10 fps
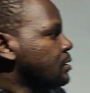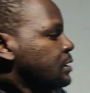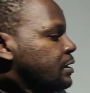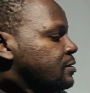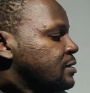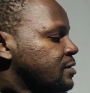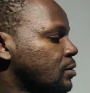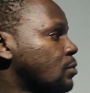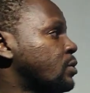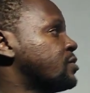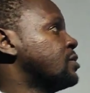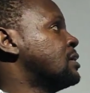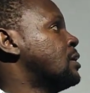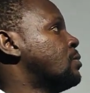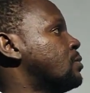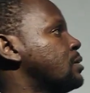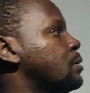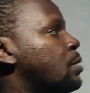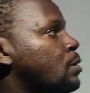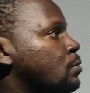Yeah, the second question. Now,
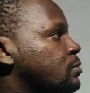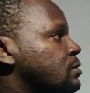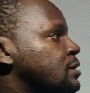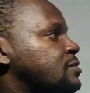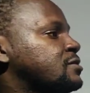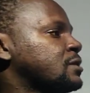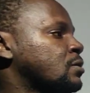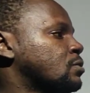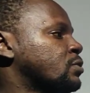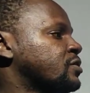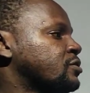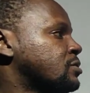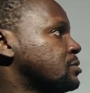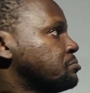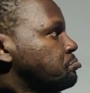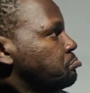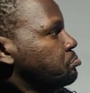about this second question,